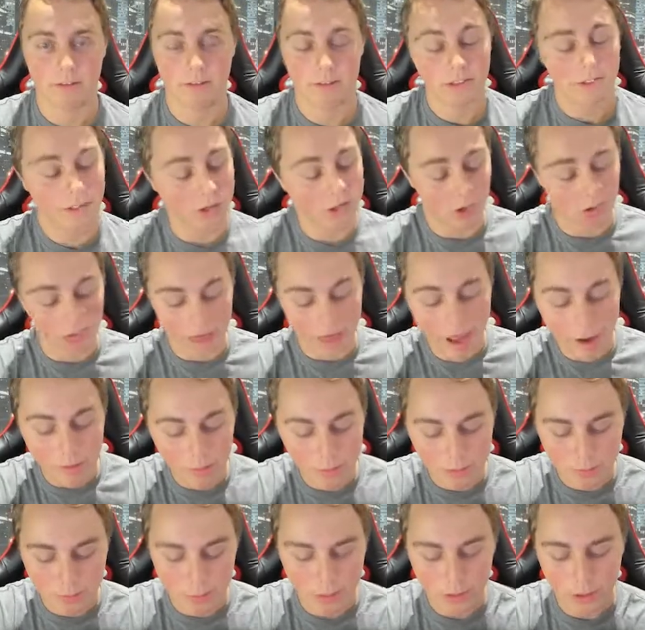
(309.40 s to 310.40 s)
So that
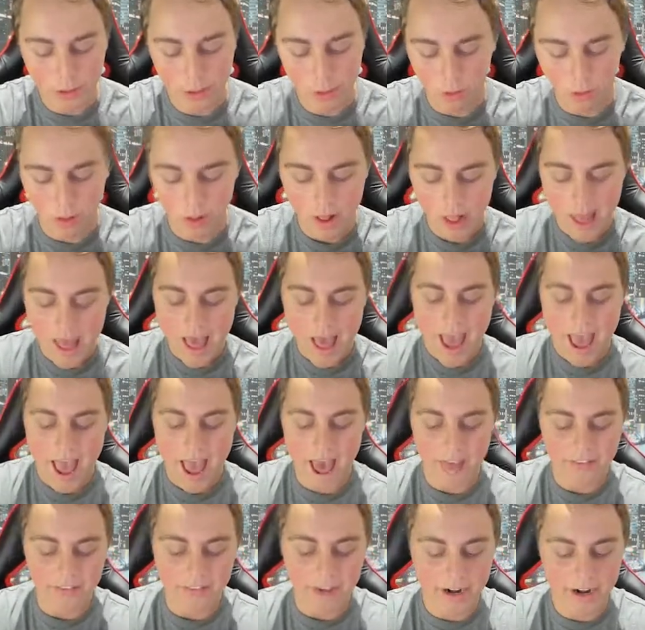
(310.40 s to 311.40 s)
was pretty cool.
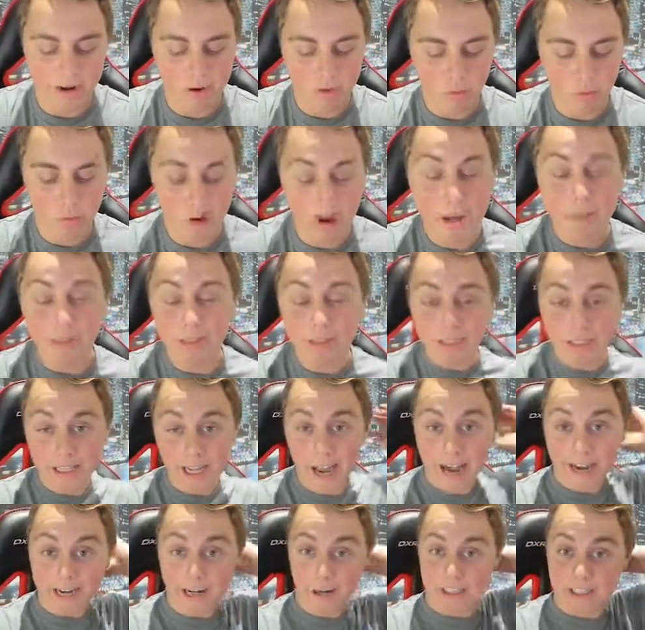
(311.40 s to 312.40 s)
And then right
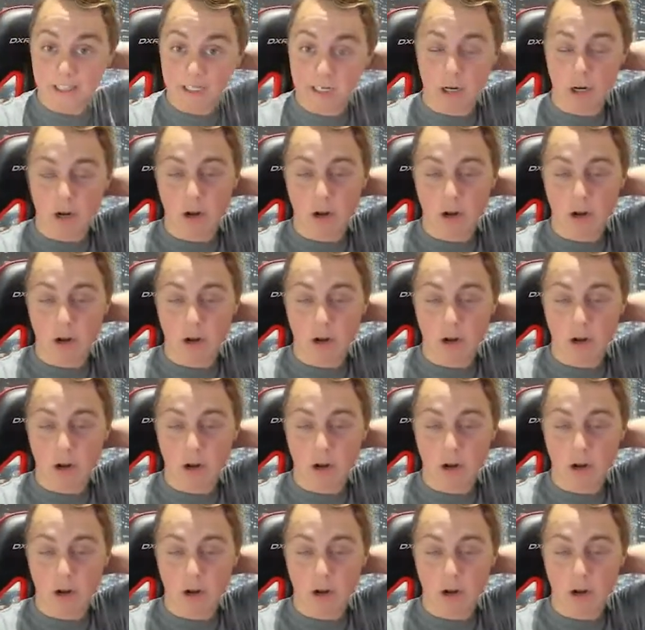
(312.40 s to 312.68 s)
beside Greasy